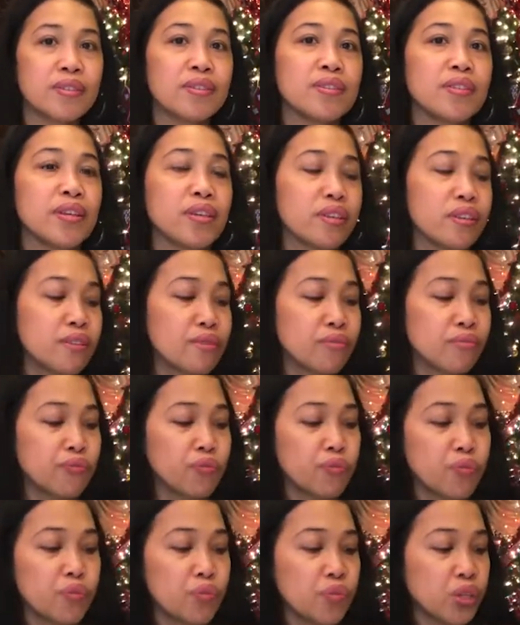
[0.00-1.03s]
like
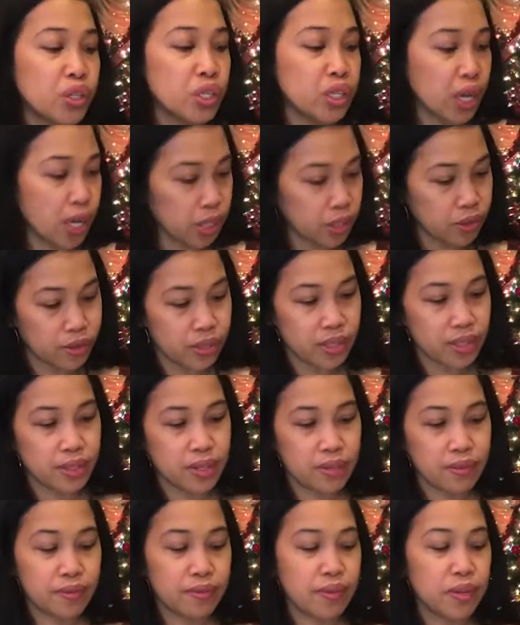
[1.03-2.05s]
just calculate
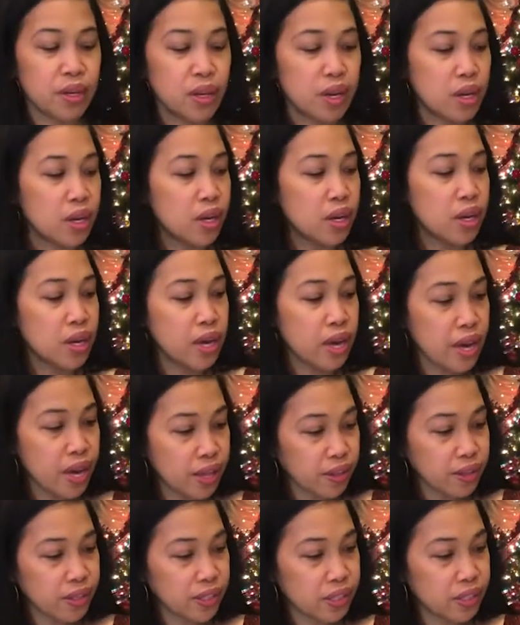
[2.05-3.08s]
it.
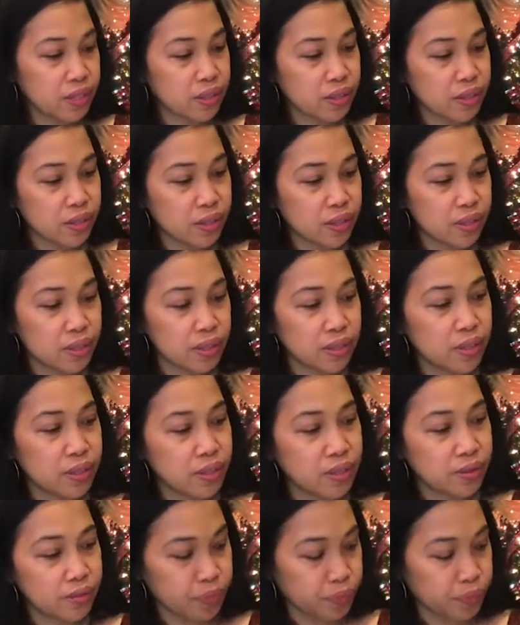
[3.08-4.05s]
And the next is